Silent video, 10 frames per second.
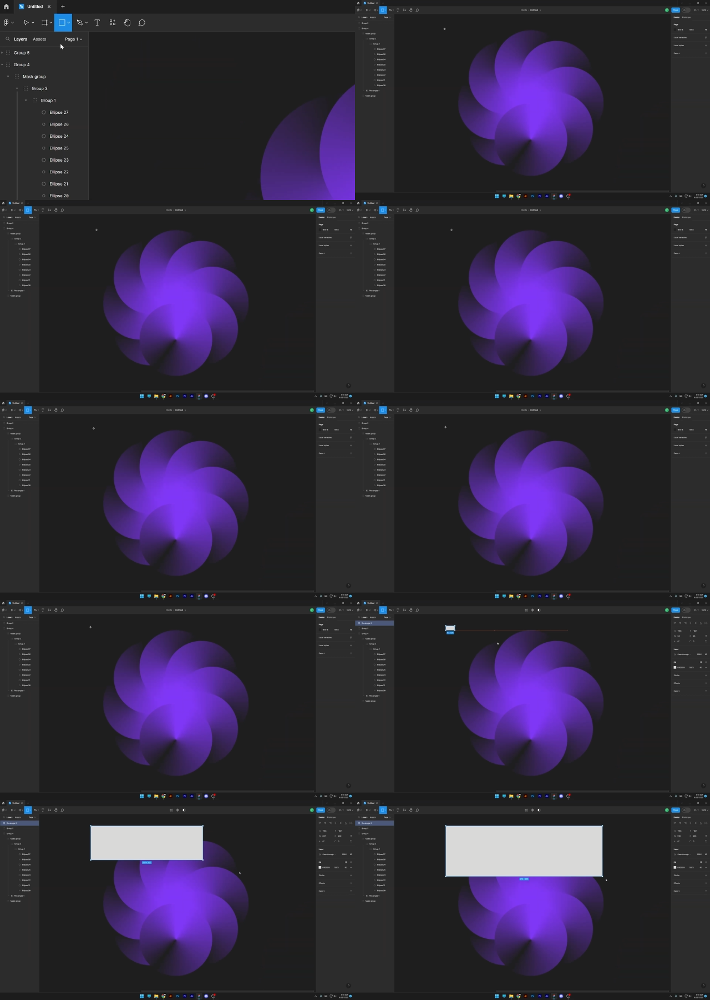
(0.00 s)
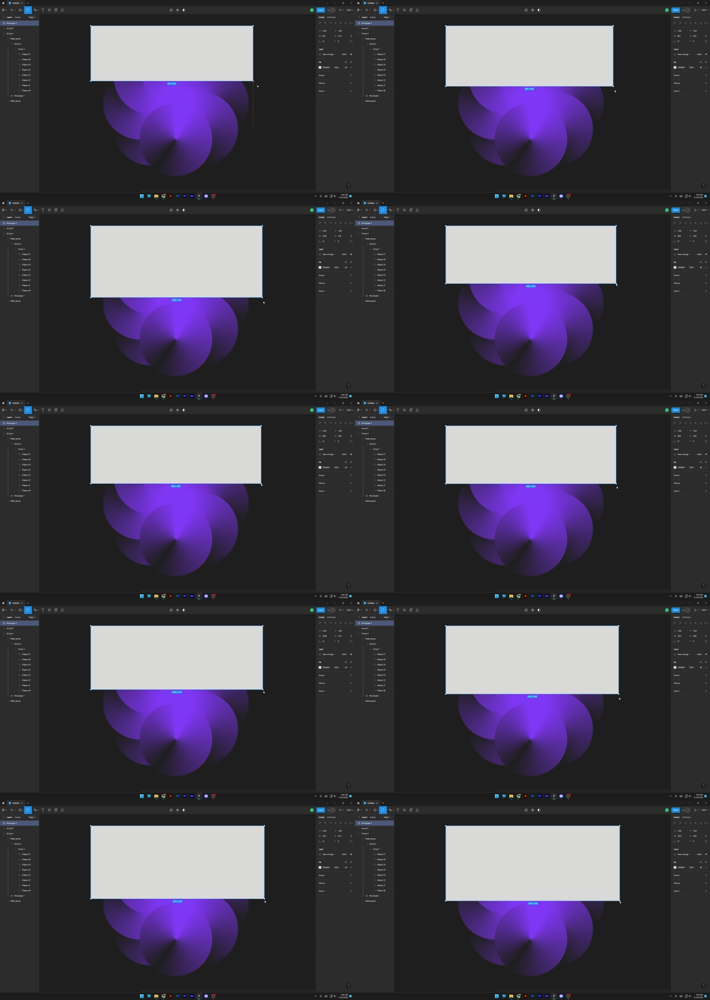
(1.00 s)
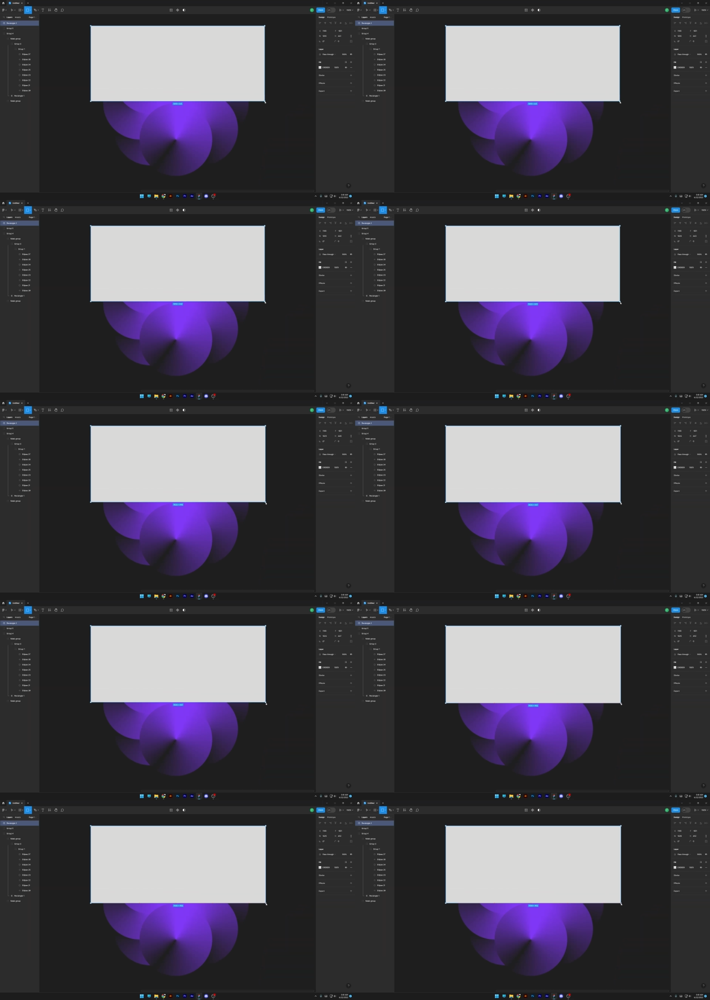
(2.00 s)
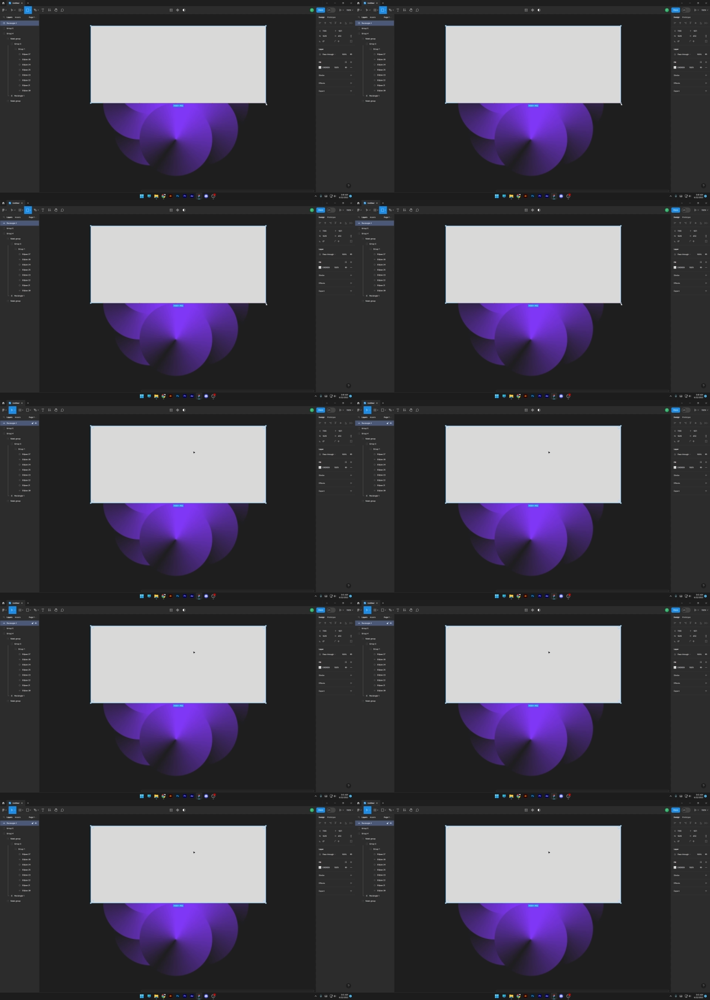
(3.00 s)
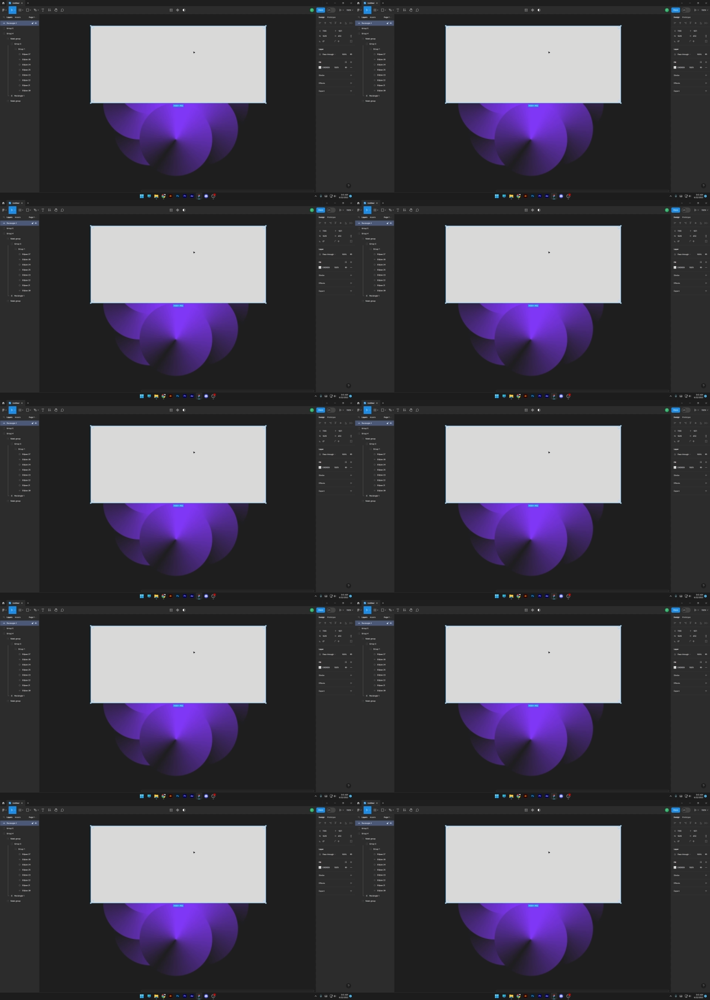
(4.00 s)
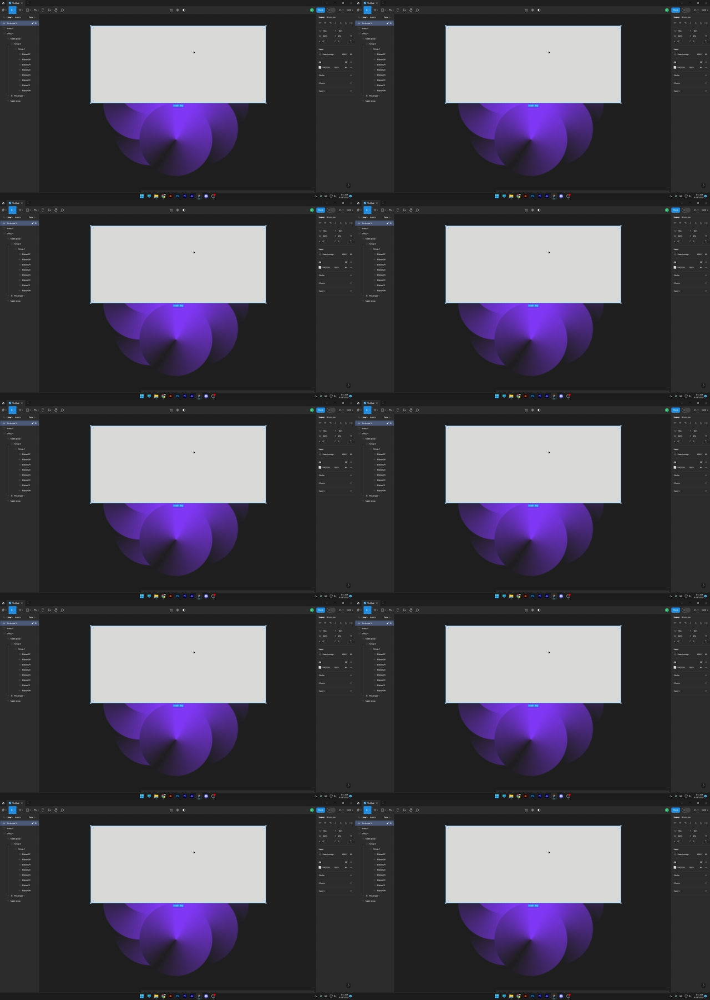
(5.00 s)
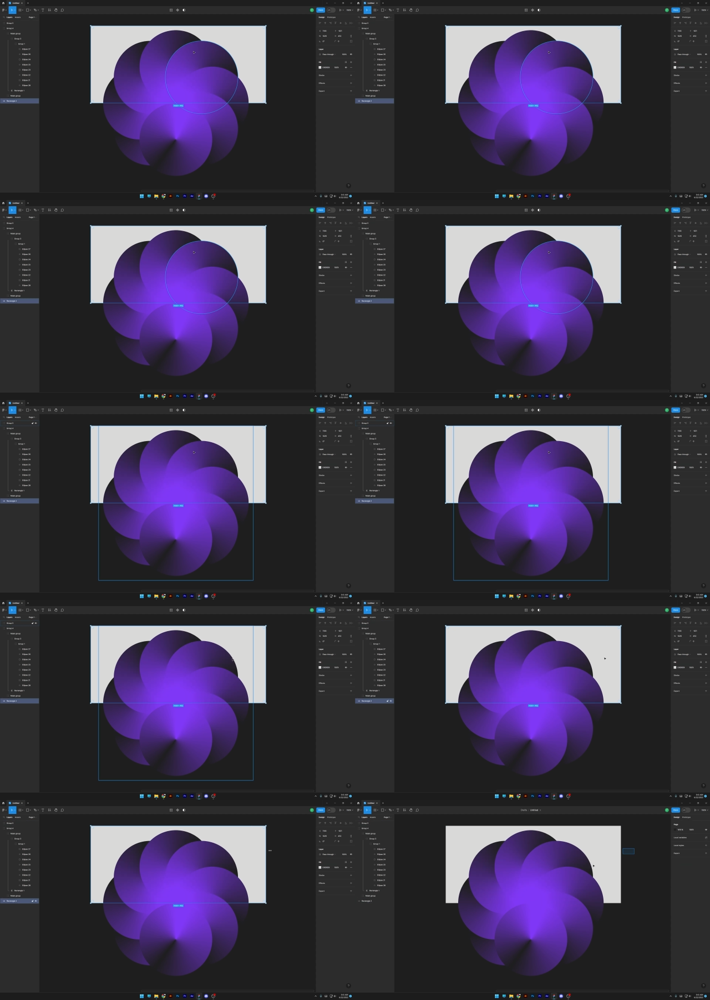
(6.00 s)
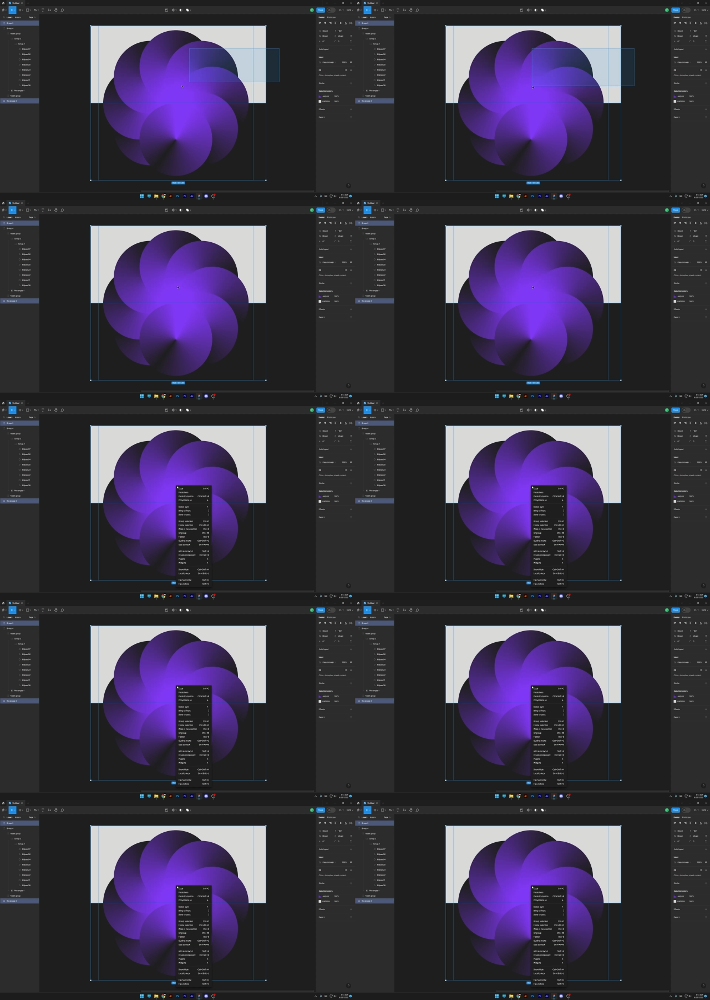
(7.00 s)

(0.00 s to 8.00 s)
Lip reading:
[unreadable: no face in view]